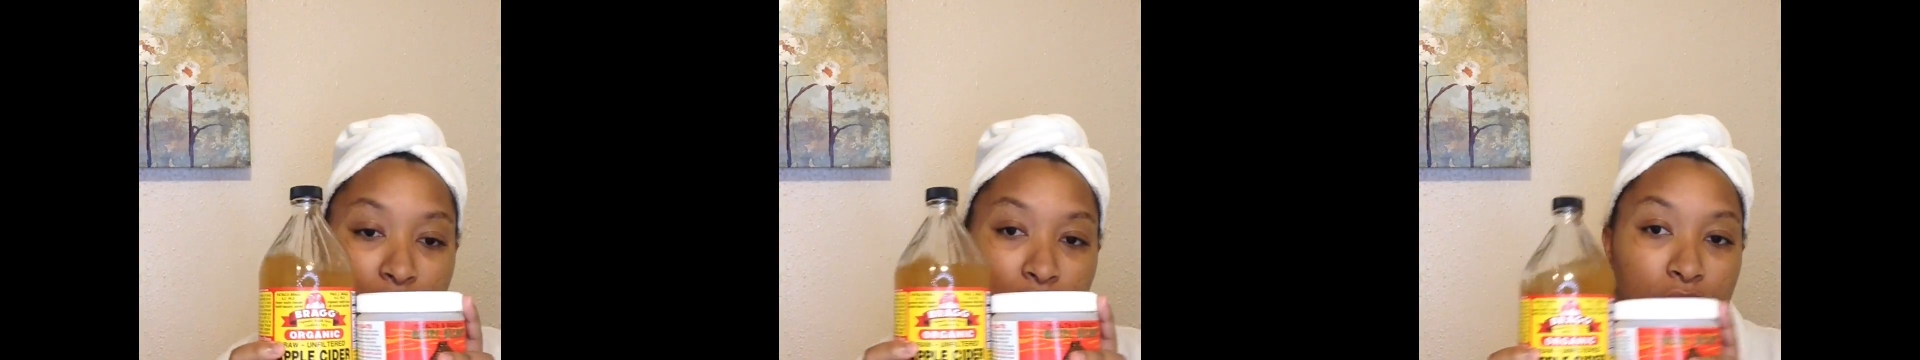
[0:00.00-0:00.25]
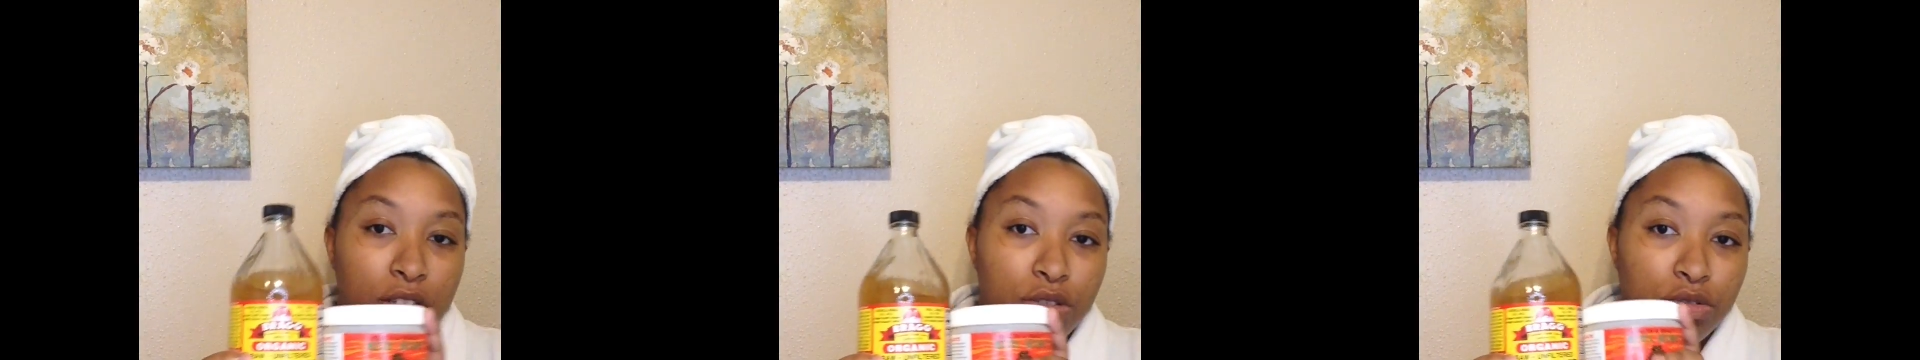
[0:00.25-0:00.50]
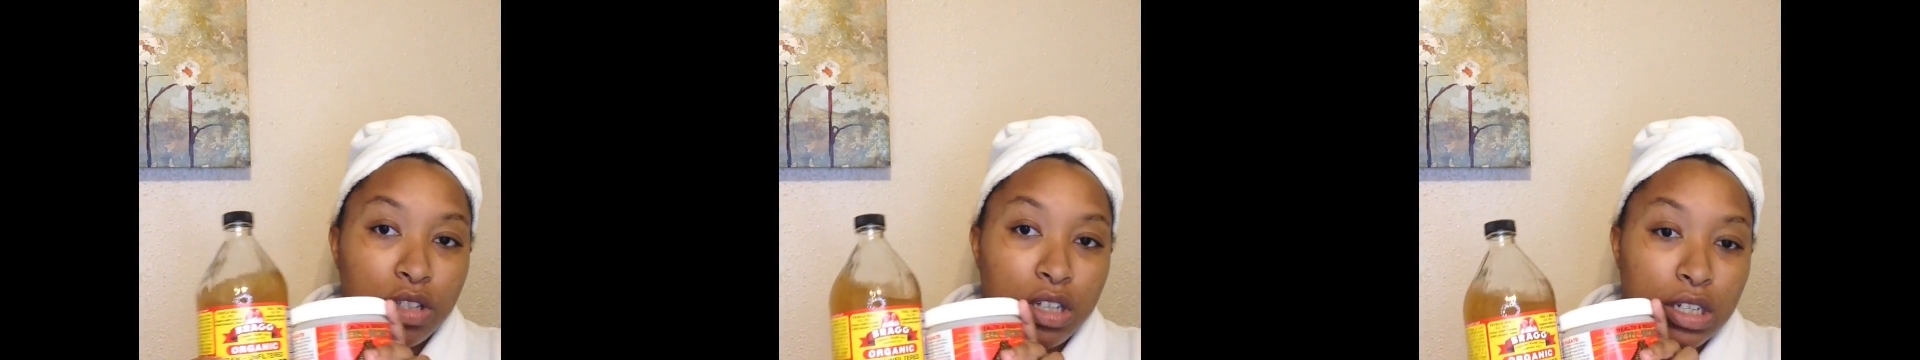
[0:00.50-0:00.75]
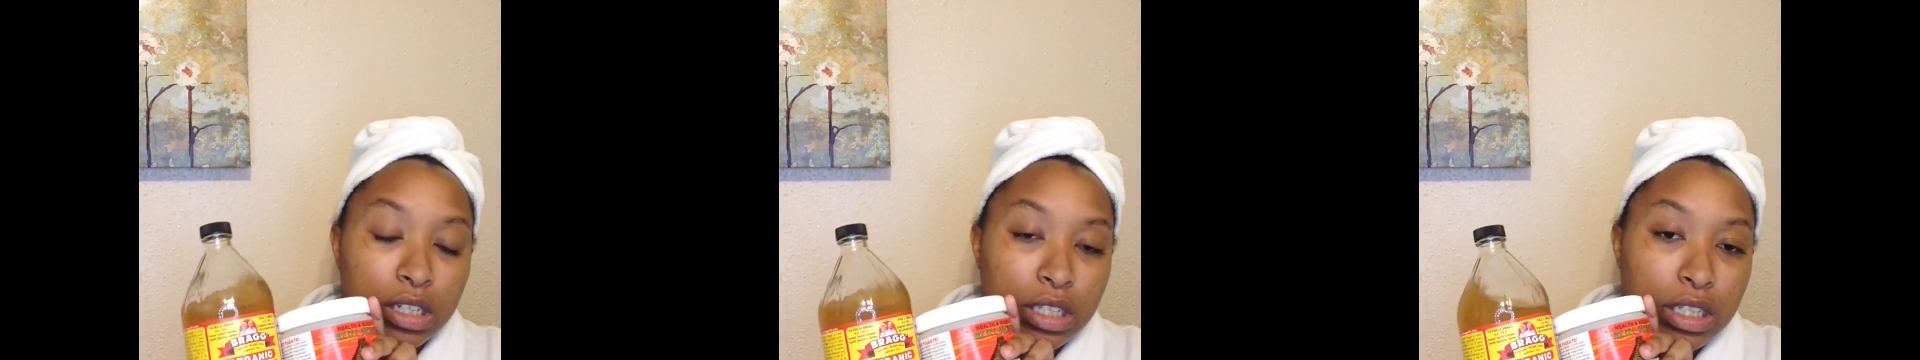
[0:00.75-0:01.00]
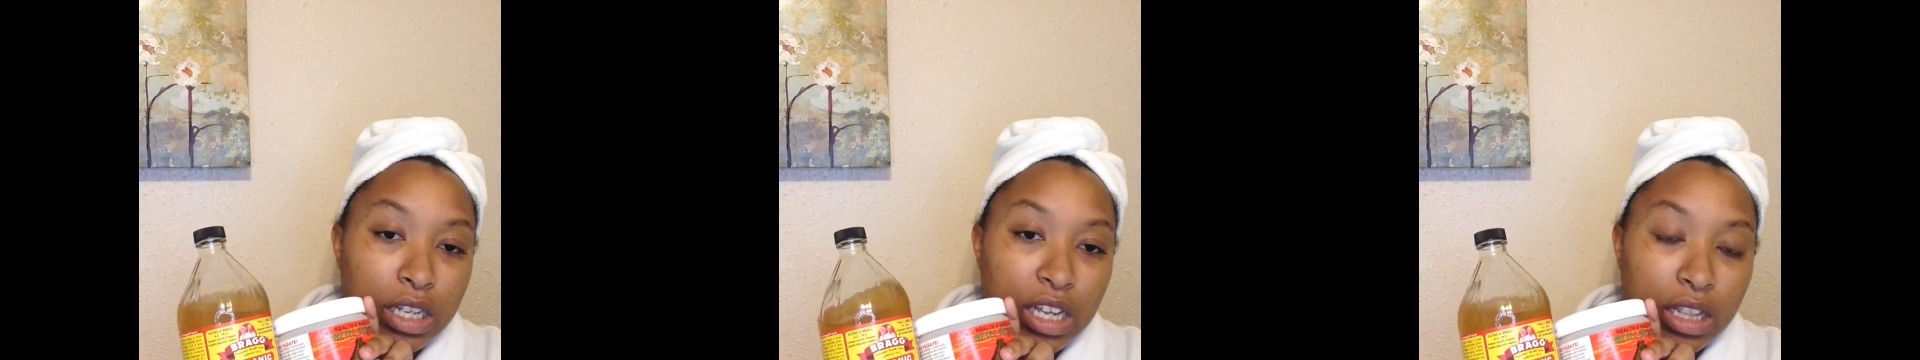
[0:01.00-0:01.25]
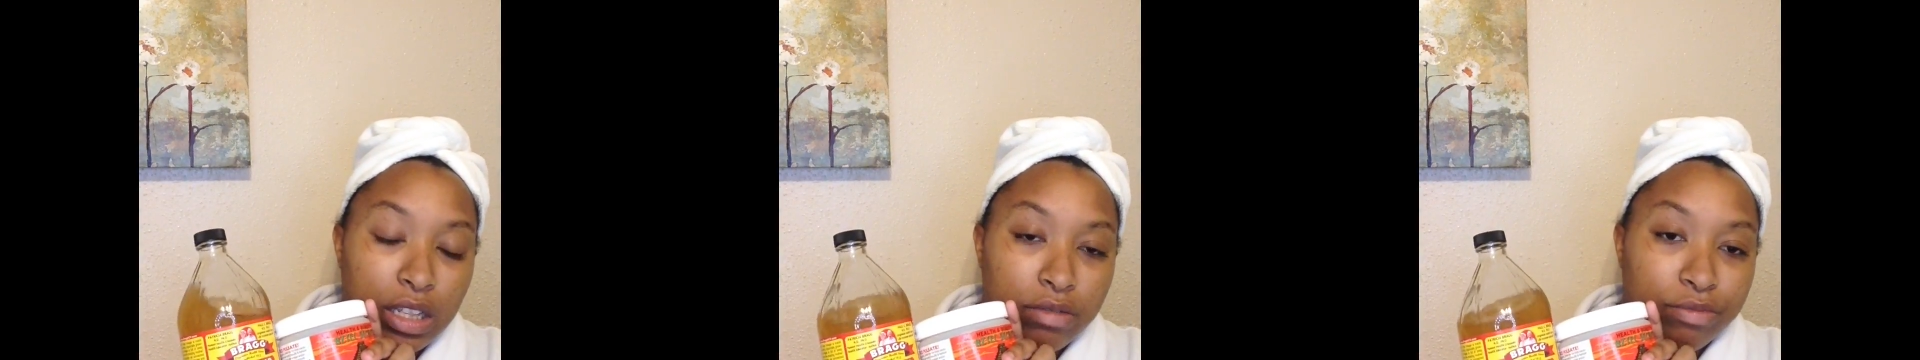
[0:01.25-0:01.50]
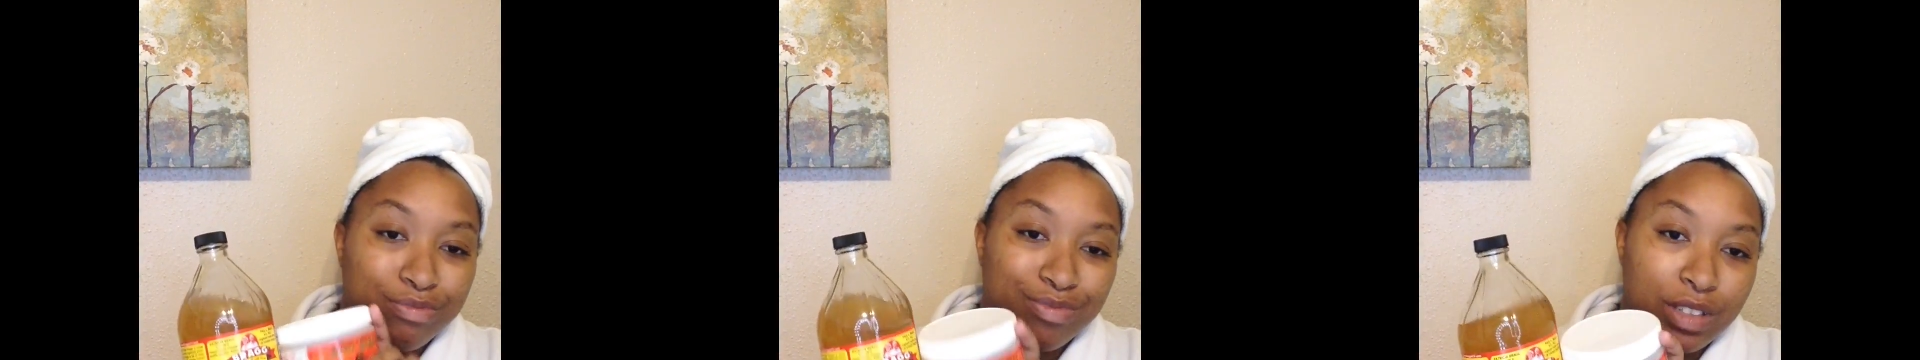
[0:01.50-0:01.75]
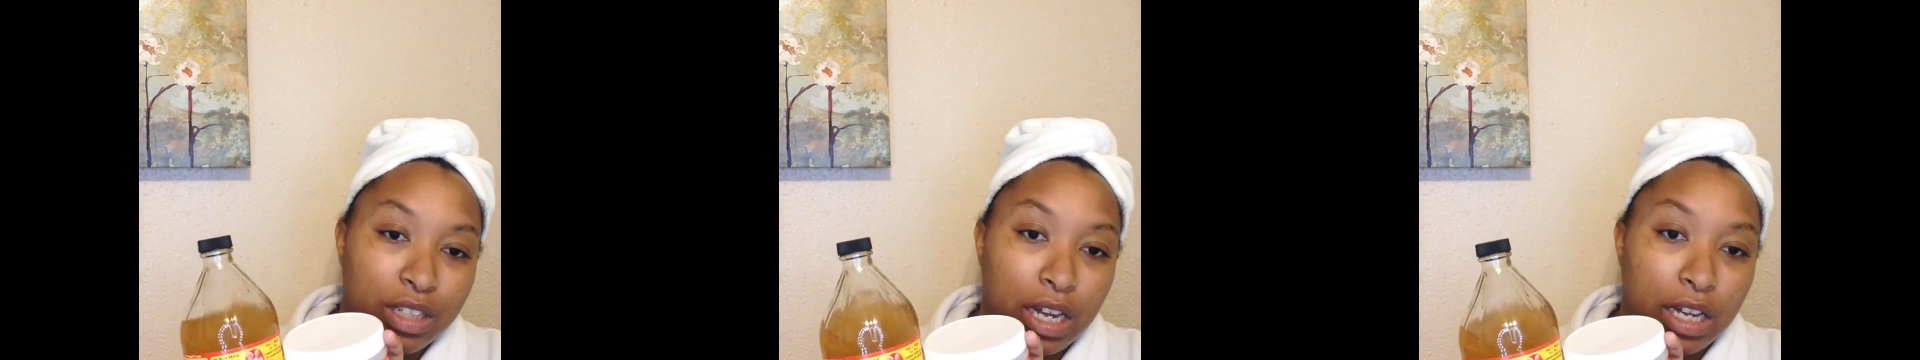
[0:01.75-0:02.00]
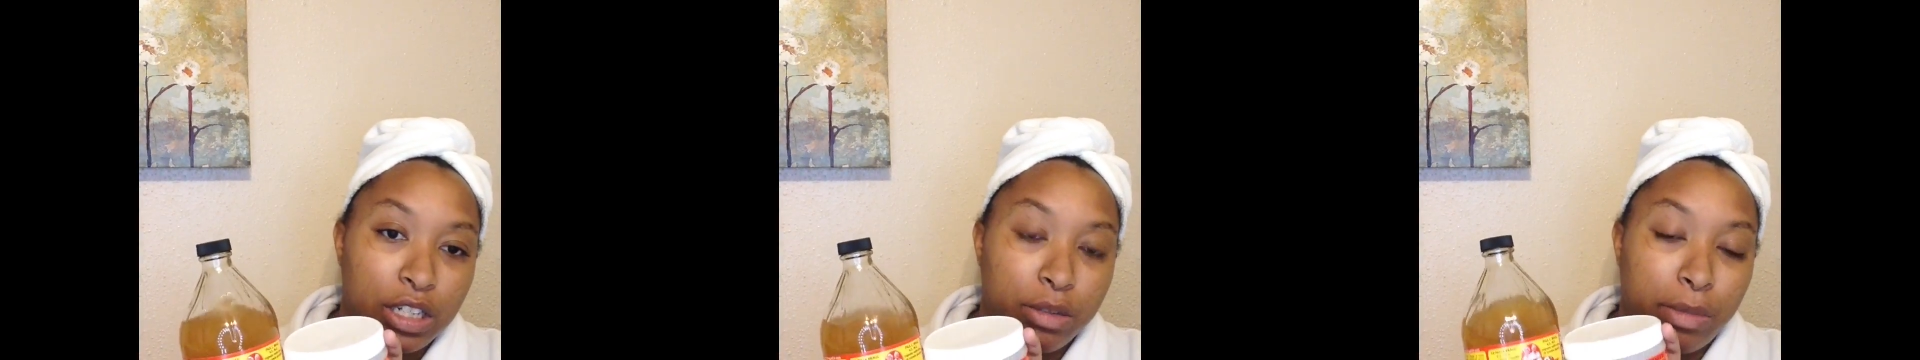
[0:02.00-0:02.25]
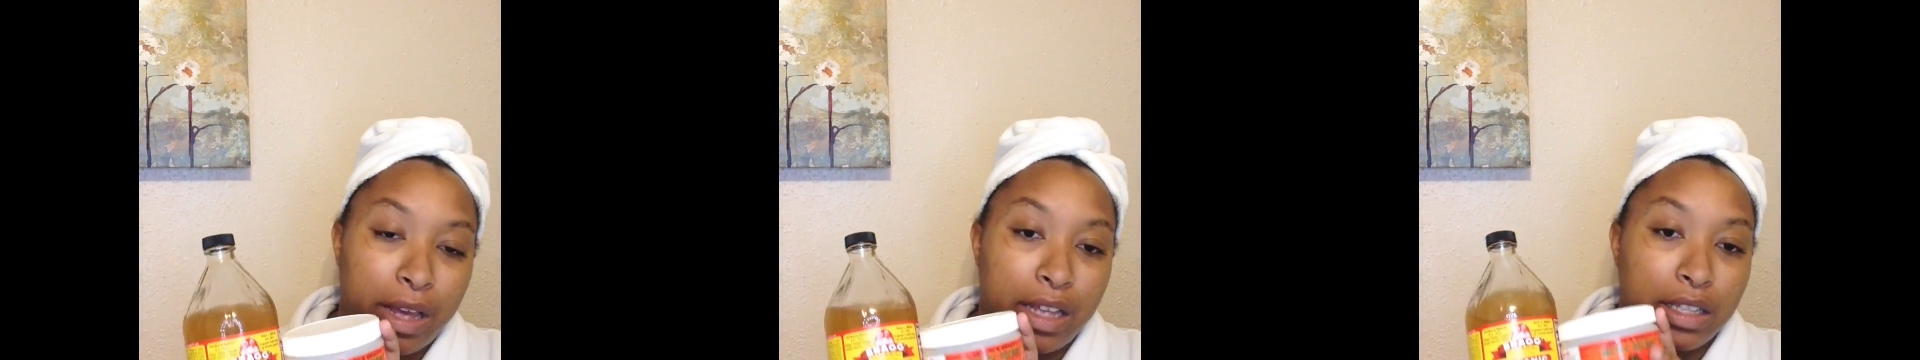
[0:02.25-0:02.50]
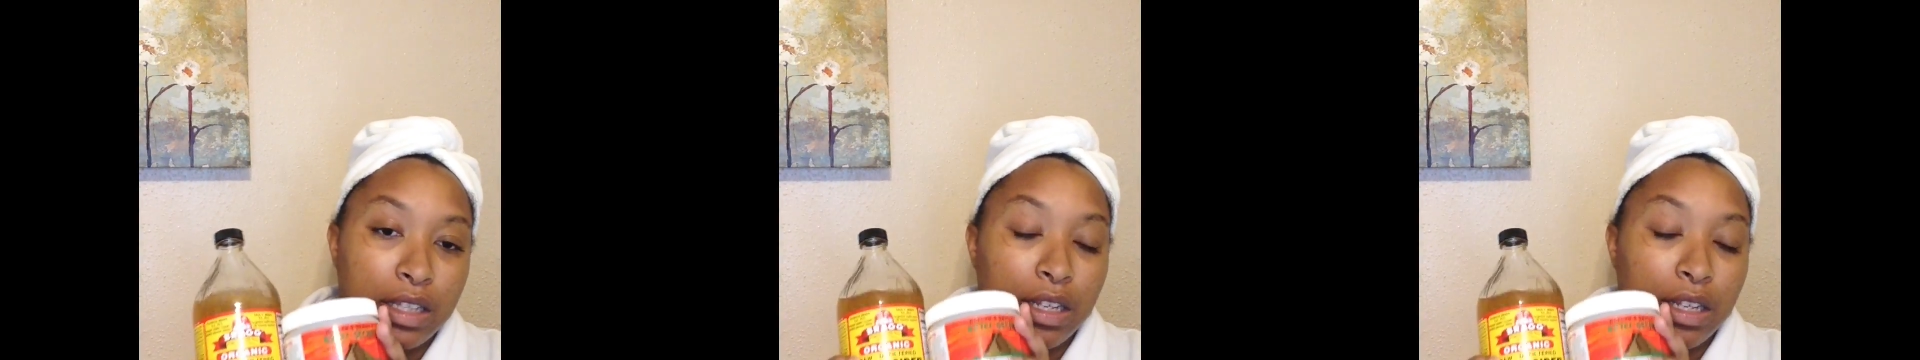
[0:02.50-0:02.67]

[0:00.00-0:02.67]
these two suckers together, you got your mask.